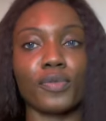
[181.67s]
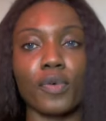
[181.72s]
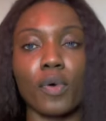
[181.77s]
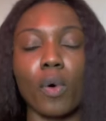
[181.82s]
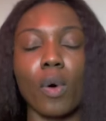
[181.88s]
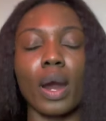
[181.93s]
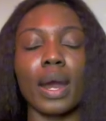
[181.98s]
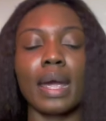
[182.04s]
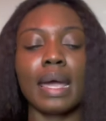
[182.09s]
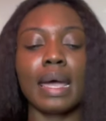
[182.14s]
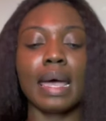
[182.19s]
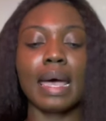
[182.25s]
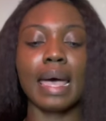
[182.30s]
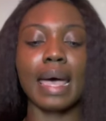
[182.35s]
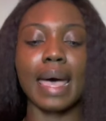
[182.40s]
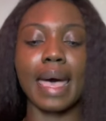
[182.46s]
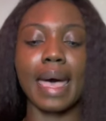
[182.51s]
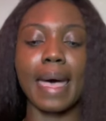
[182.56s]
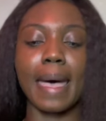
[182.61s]
for
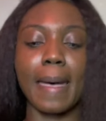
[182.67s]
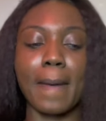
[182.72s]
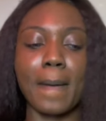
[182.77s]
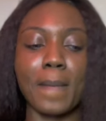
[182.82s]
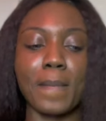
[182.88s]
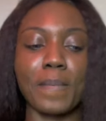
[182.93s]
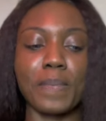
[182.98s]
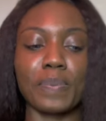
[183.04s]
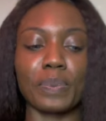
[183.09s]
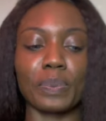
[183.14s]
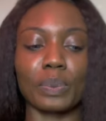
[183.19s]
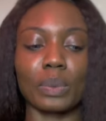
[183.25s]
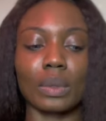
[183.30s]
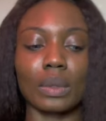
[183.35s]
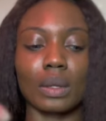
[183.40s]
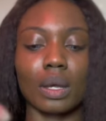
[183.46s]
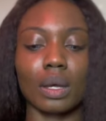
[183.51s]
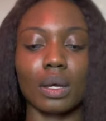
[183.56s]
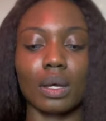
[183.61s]

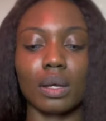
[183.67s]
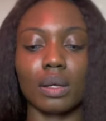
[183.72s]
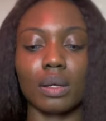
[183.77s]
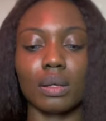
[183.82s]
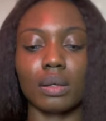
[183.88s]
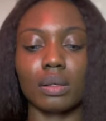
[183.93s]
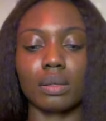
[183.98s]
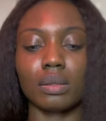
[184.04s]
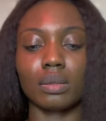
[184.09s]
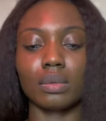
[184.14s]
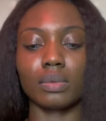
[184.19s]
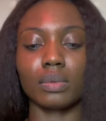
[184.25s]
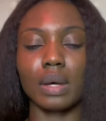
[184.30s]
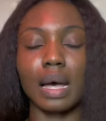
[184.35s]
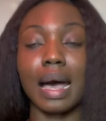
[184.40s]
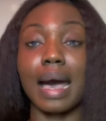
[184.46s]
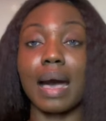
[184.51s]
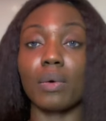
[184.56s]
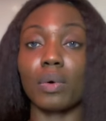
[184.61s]

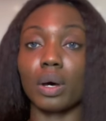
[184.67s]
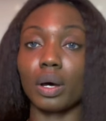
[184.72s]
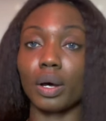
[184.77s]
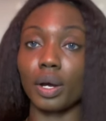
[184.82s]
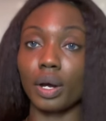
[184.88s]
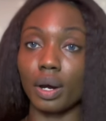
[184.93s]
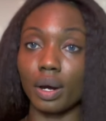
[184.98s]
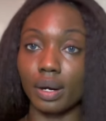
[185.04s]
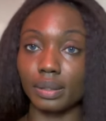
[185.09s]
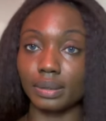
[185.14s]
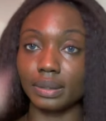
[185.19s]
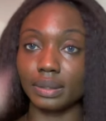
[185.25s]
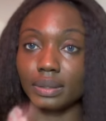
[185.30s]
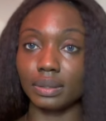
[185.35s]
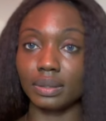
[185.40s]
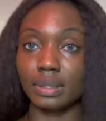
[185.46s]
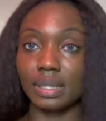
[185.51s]
our heart